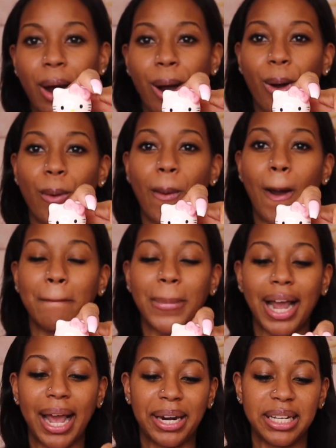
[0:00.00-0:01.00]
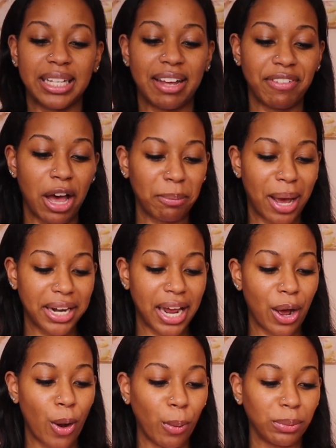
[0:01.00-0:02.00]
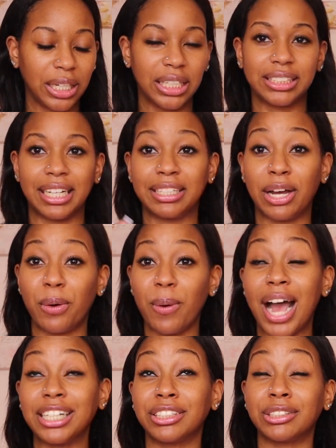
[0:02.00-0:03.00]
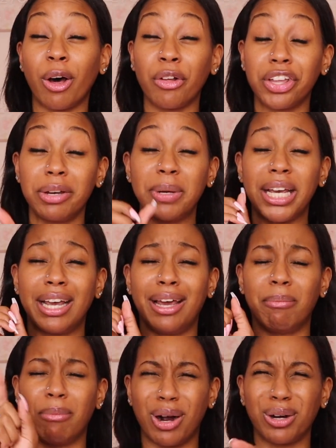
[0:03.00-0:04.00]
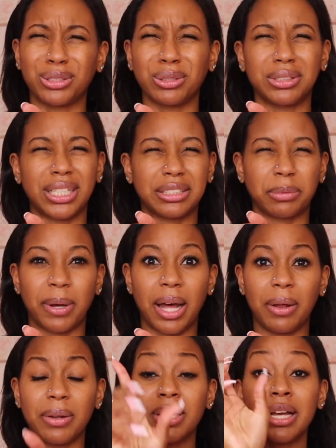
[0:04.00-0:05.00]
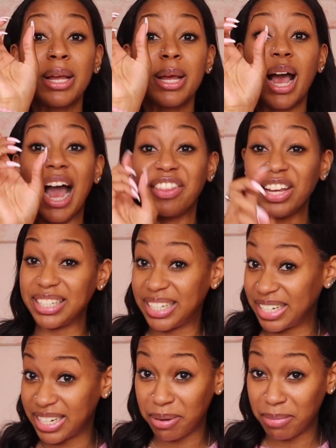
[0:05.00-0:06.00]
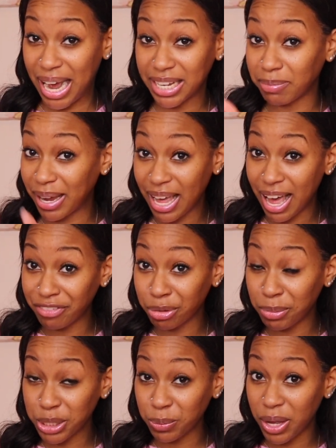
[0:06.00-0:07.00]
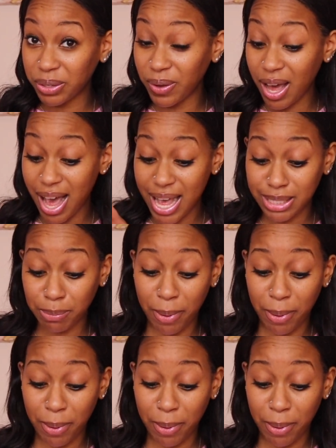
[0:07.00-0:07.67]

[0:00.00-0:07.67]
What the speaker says: Oh my goodness. I found mine at Home Goods. I know I saw them in Marshall's as well. I think TJ Maxx might have them as well, you guys.